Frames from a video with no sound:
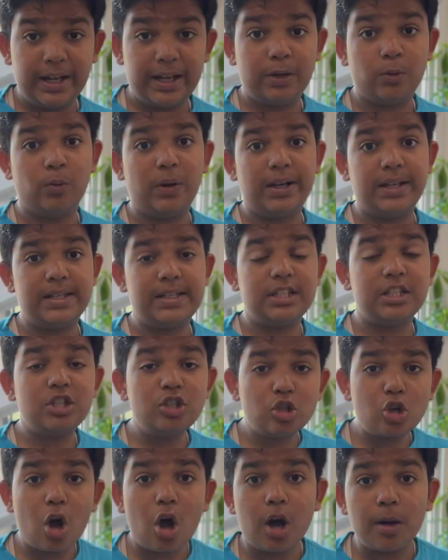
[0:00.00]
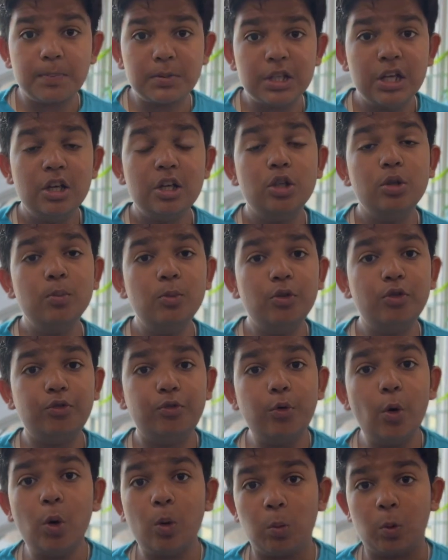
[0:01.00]
and when it stops, you move
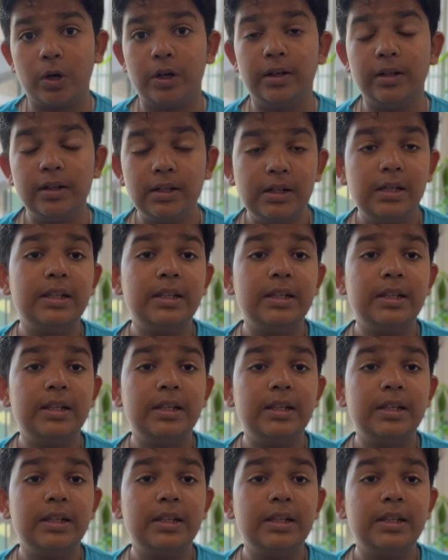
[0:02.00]
forward.